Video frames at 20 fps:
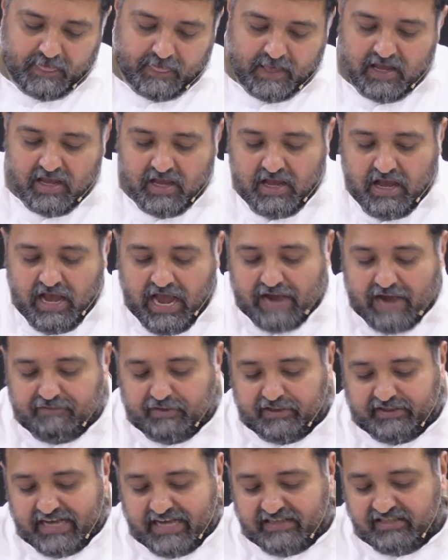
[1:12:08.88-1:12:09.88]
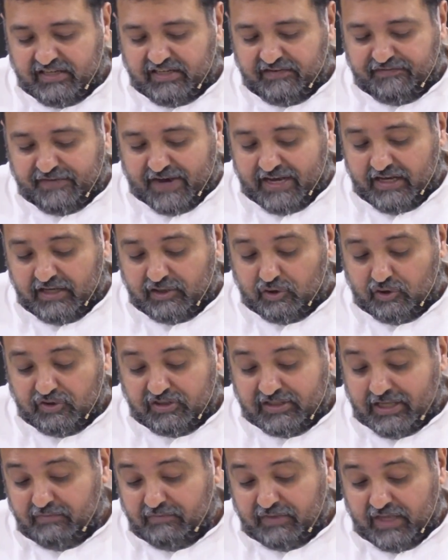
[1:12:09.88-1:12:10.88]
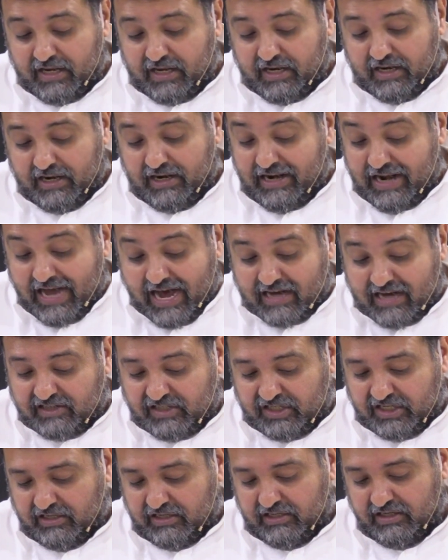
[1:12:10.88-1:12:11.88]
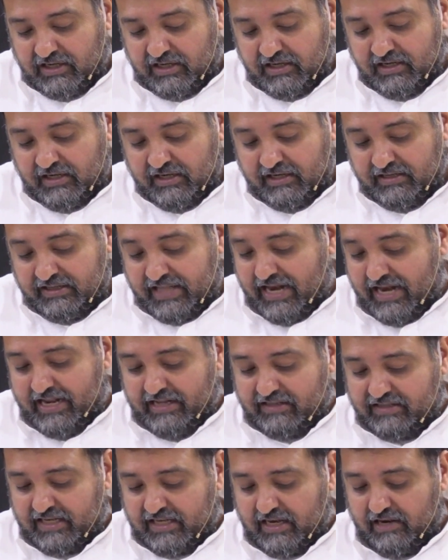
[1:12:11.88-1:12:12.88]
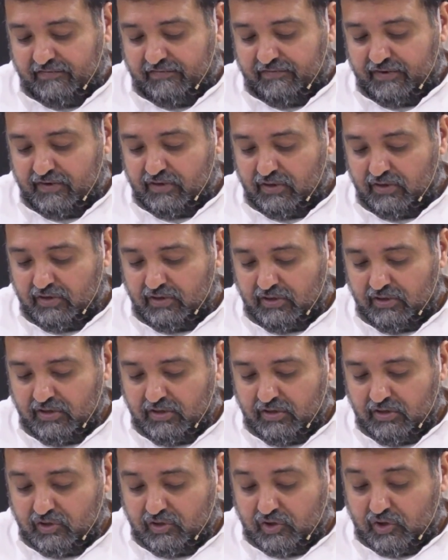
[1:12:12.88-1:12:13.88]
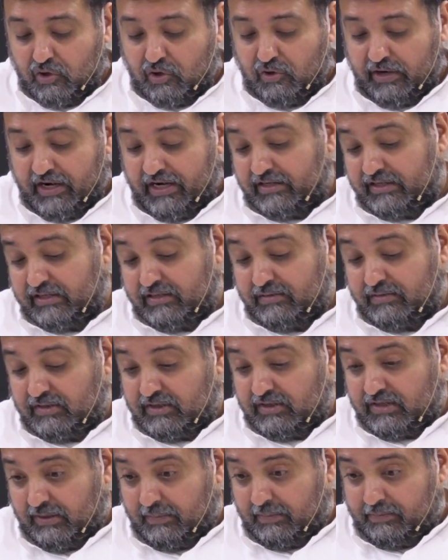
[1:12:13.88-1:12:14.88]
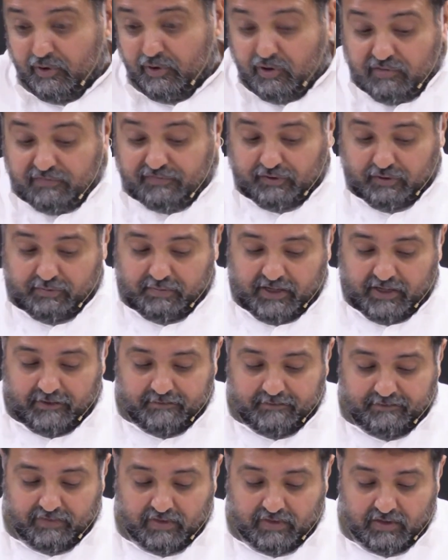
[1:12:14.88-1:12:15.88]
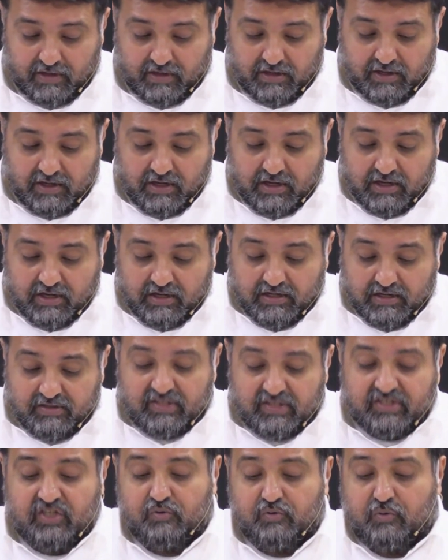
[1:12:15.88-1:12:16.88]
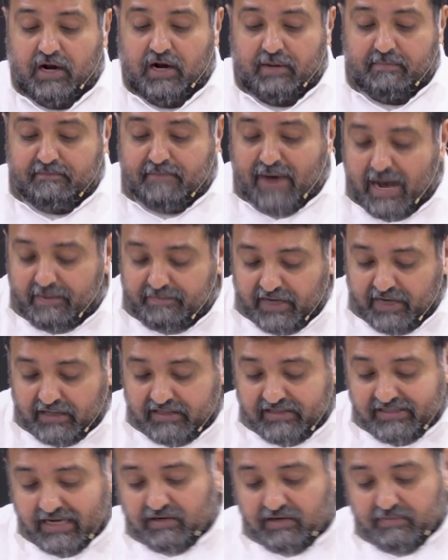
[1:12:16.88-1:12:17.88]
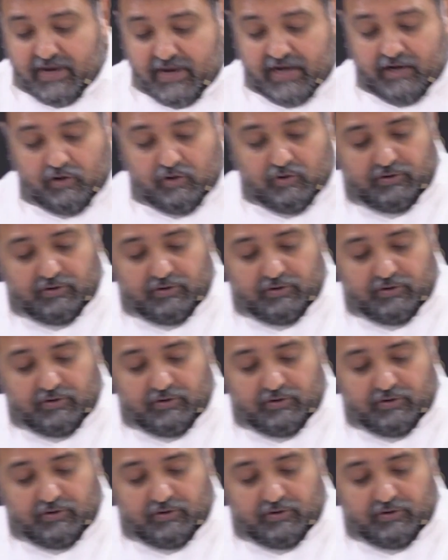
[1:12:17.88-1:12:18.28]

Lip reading: I would testify to something larger than itself. So it proved to be. This is what Barbara Tuchman wrote.